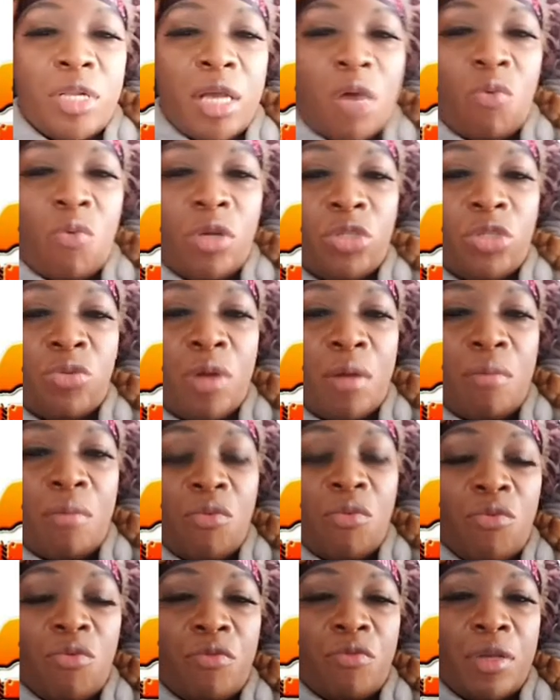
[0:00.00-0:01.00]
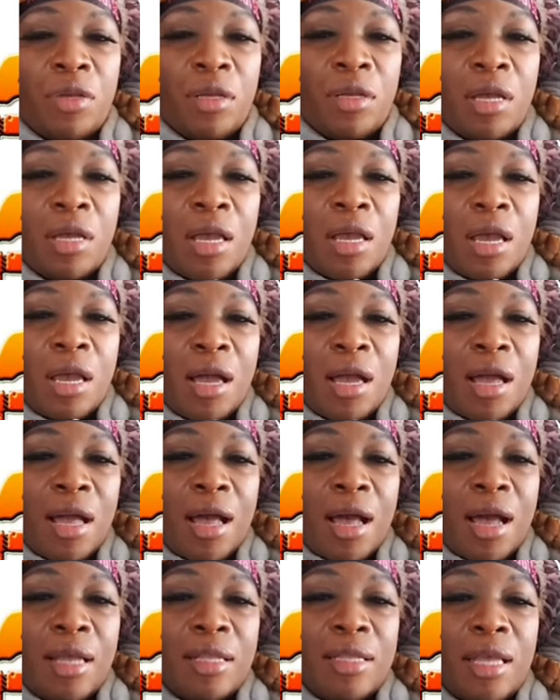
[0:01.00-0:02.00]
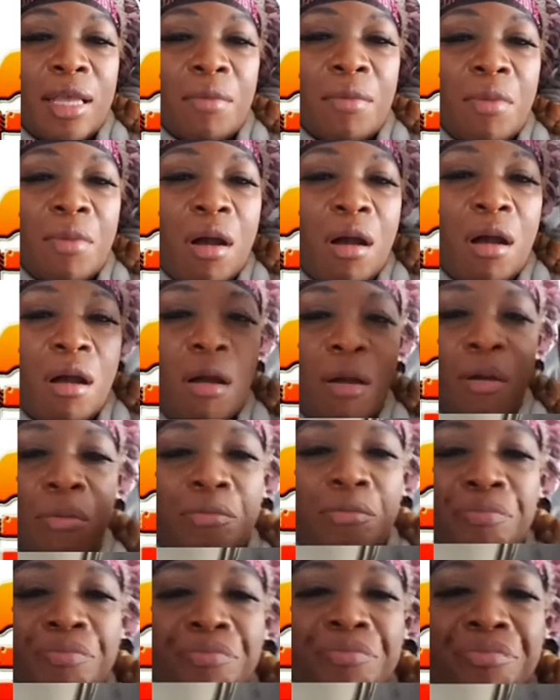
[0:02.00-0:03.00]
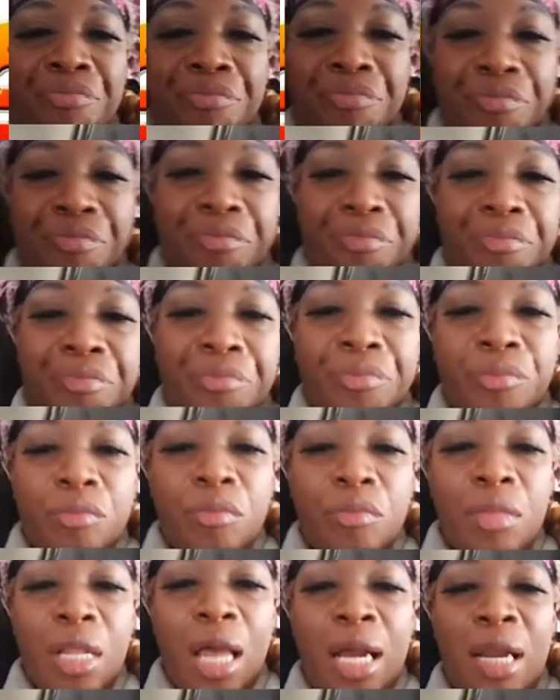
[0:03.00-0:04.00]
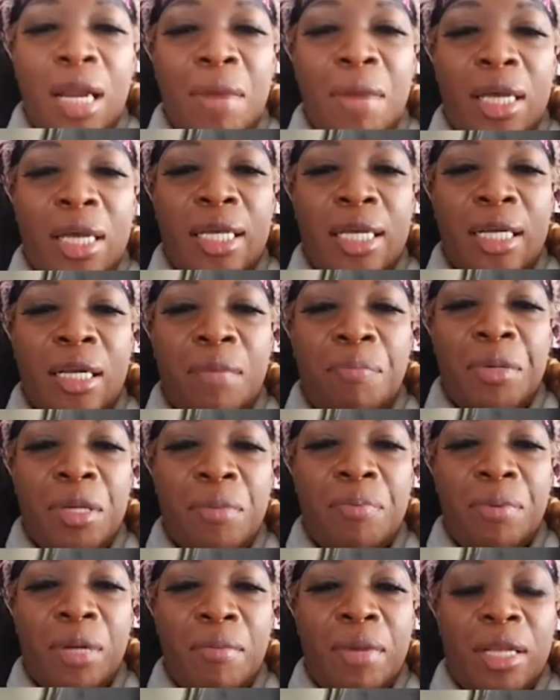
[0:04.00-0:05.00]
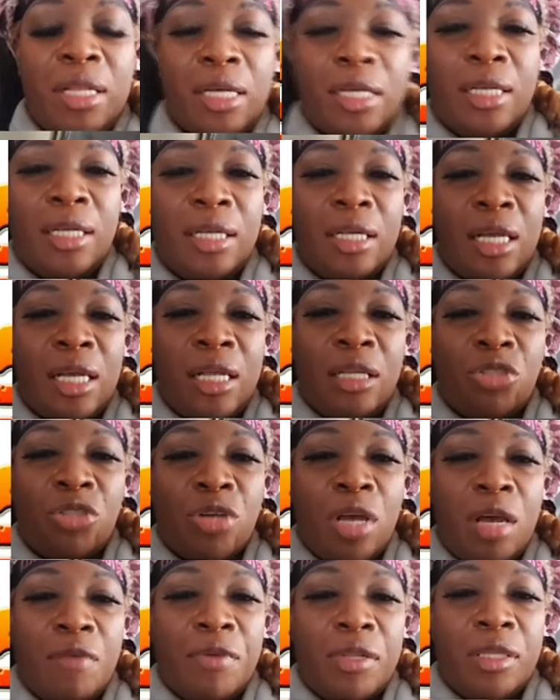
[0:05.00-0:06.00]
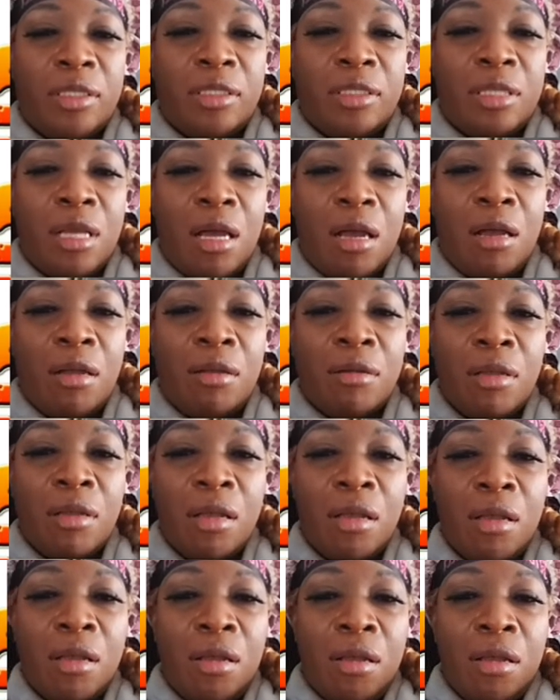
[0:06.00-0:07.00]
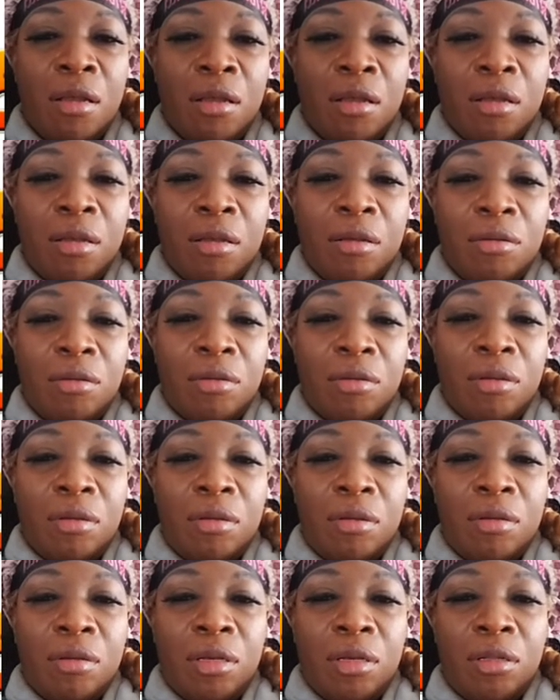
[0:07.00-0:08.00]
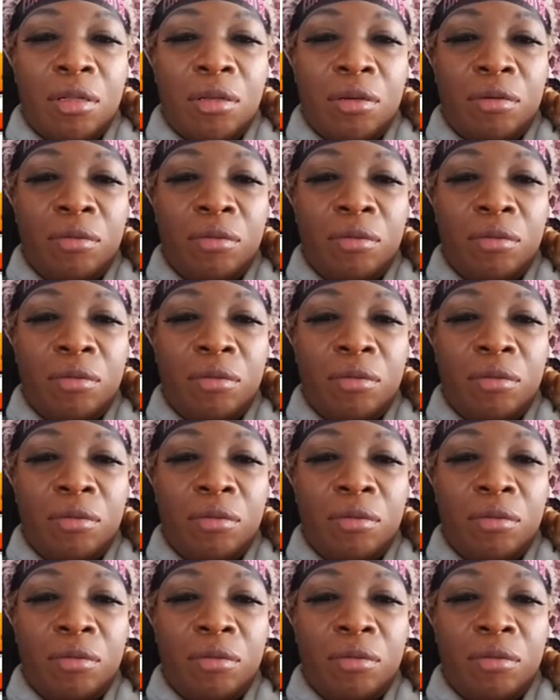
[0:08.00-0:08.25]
you watch one movie, and them um. Is it that your life? And them are kill the people. Them are not kill and try for the star. Mm. You know.